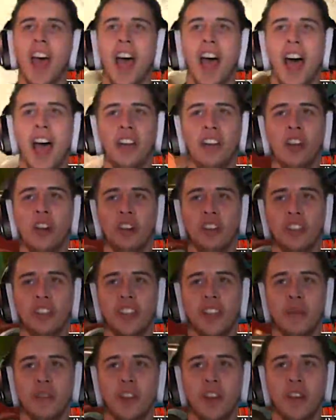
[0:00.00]
I don't know,
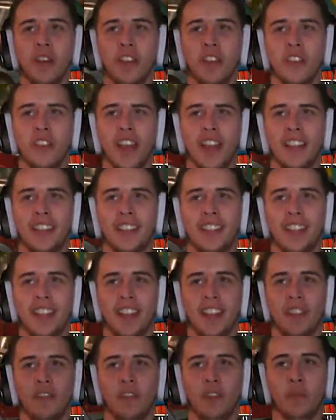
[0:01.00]
just let me know what you guys
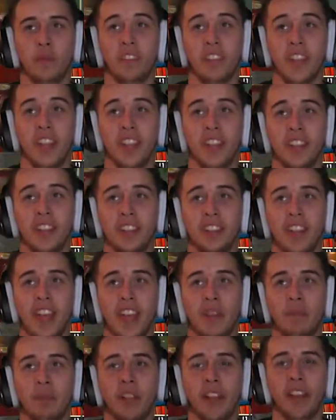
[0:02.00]
think from seeing this
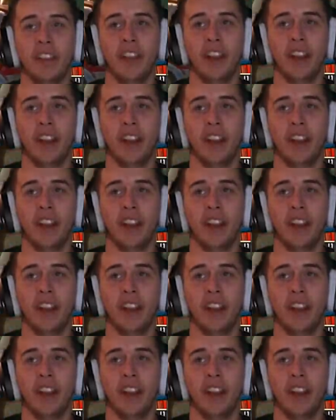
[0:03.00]
gameplay right